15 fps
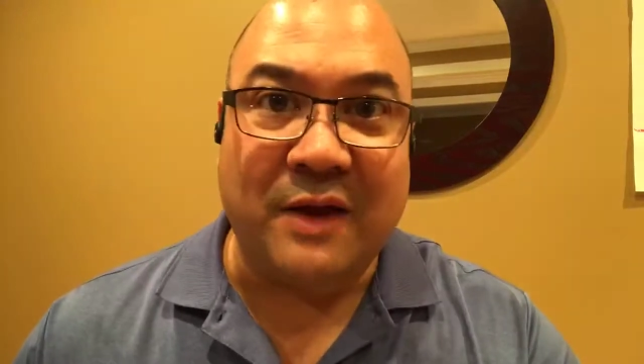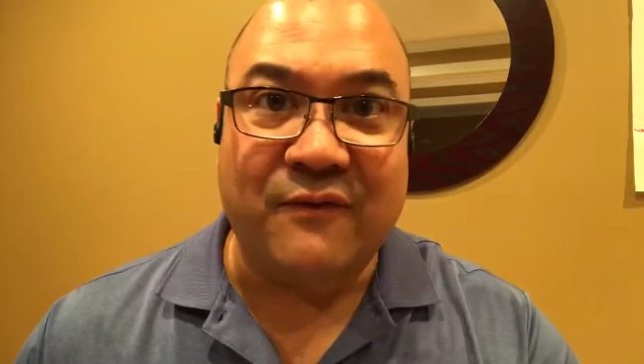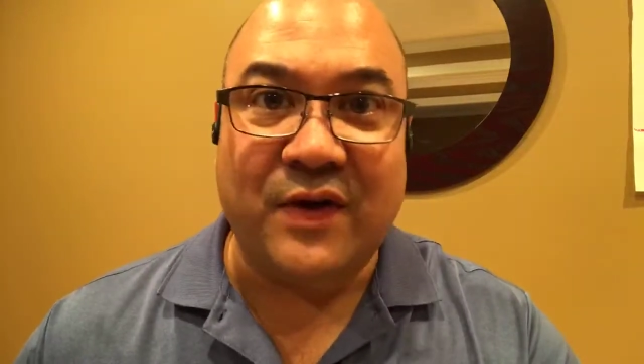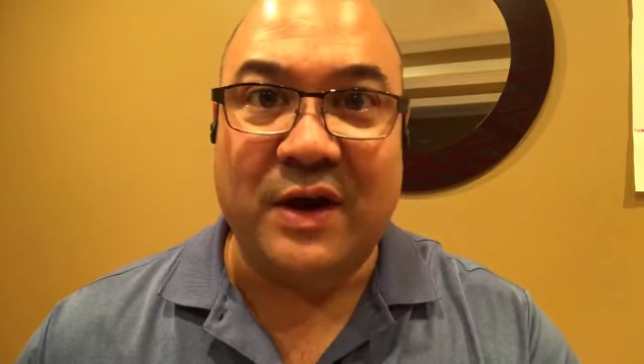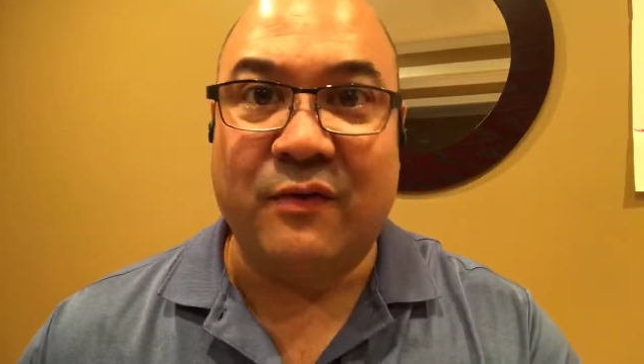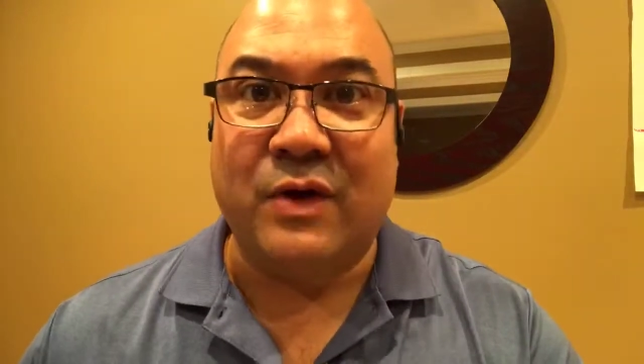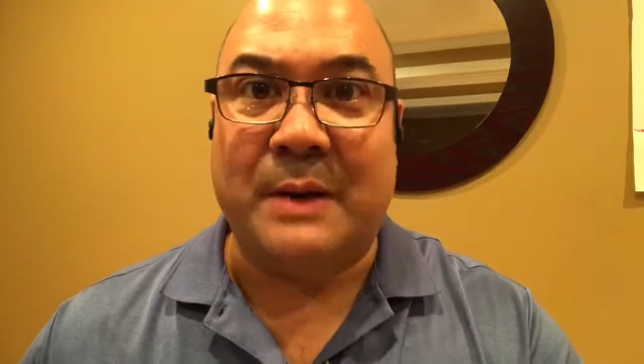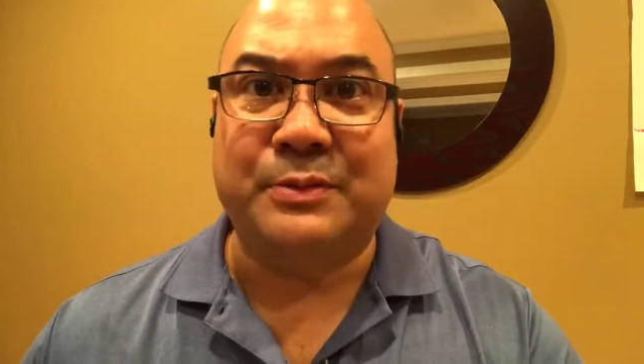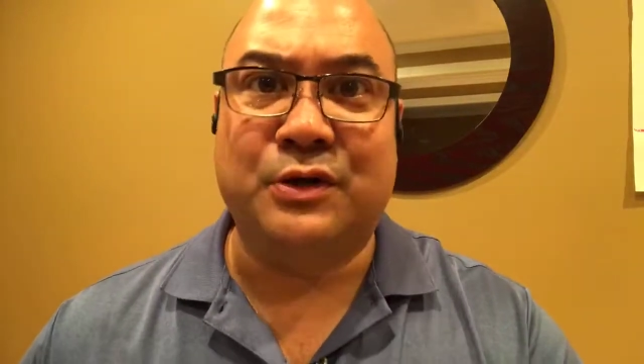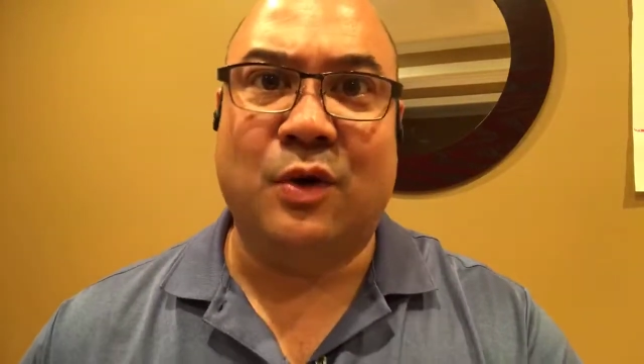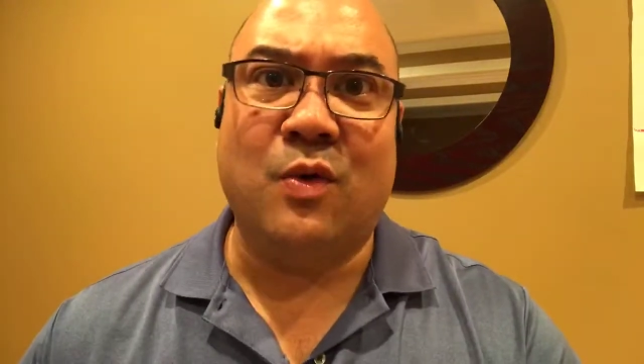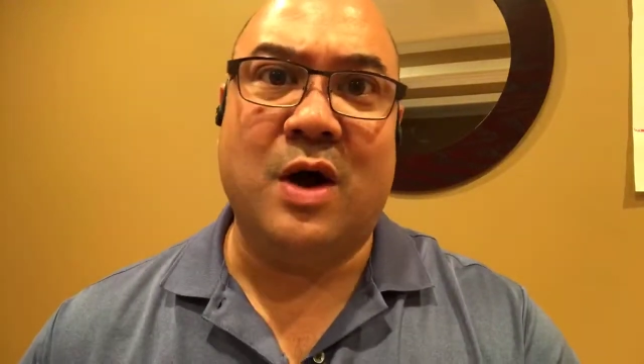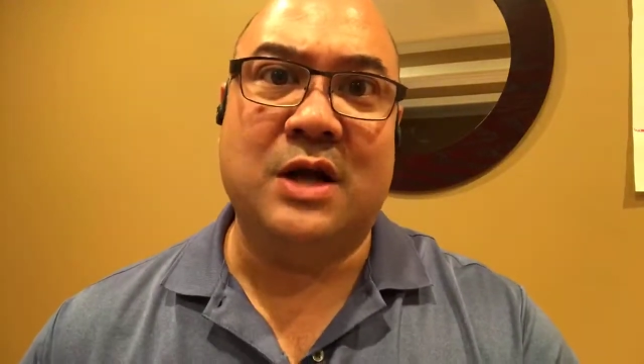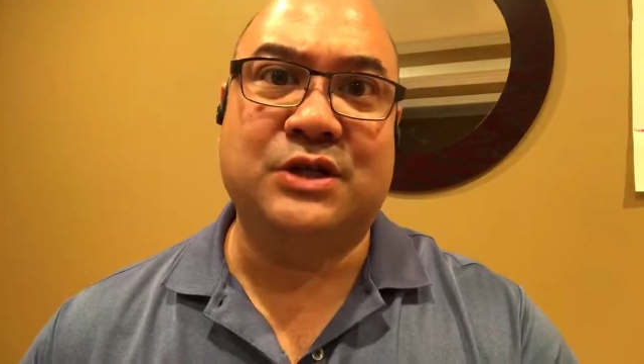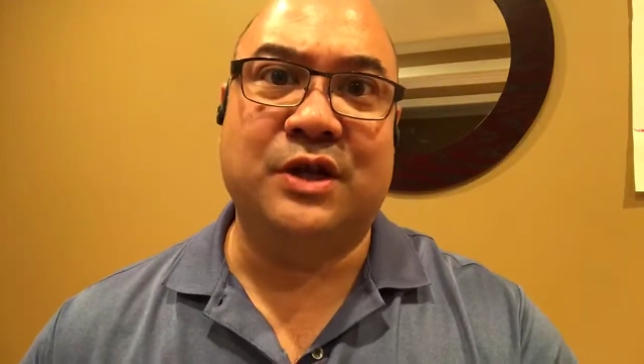if any reps are
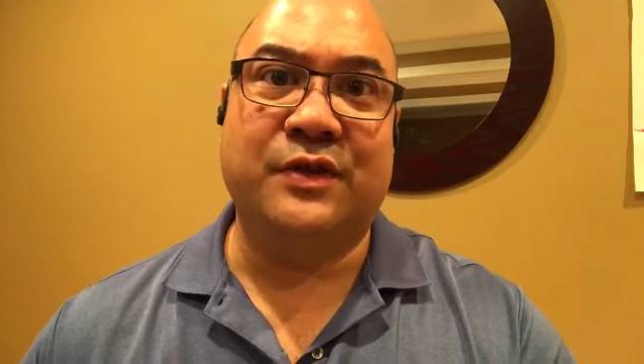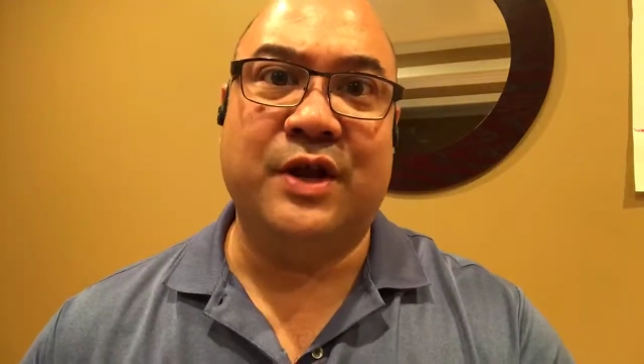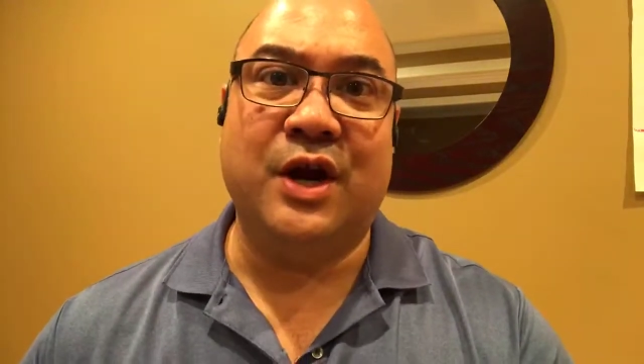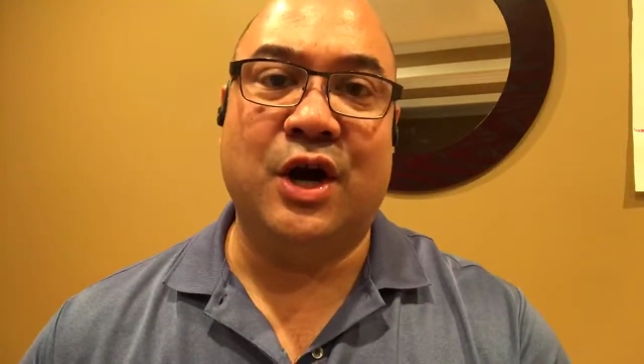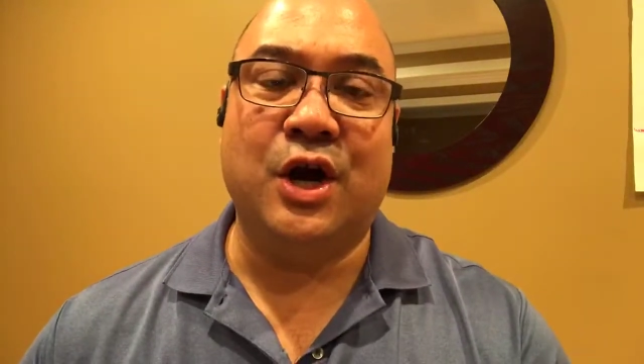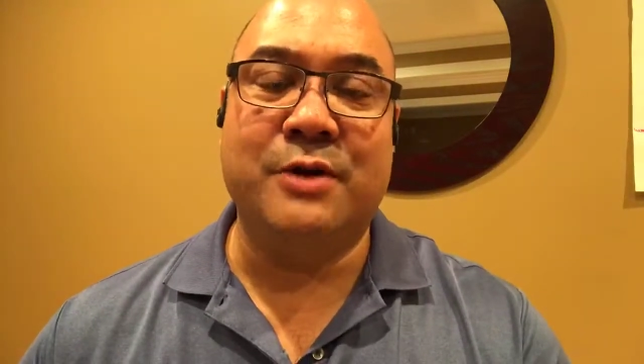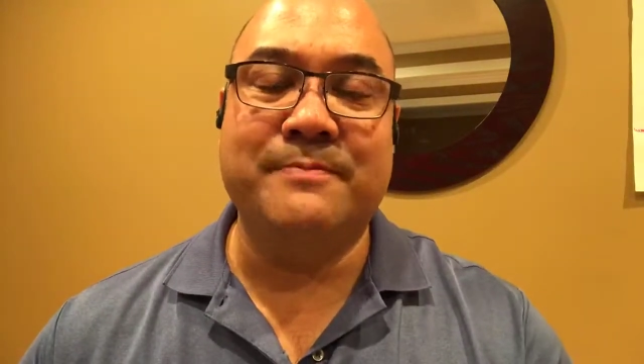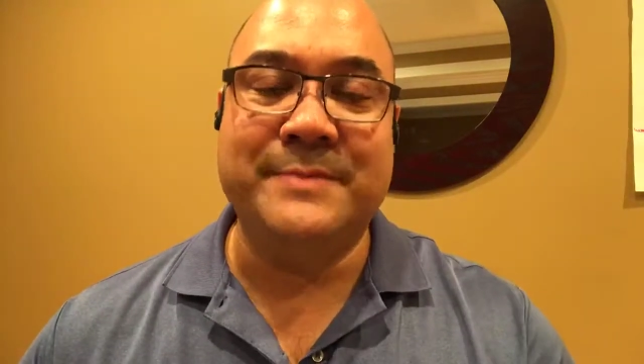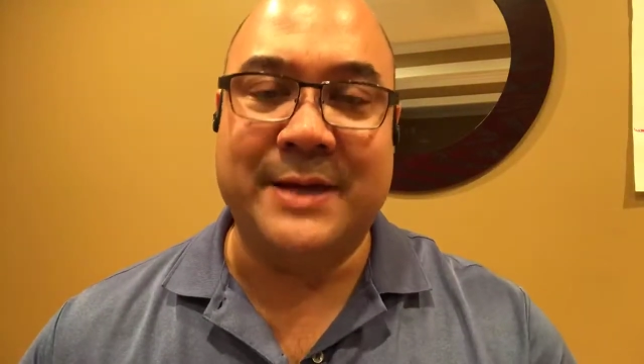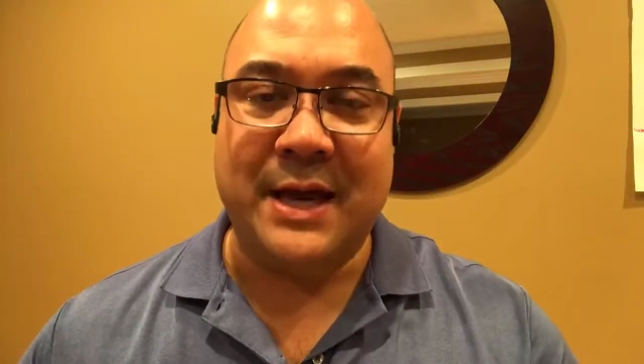watching there,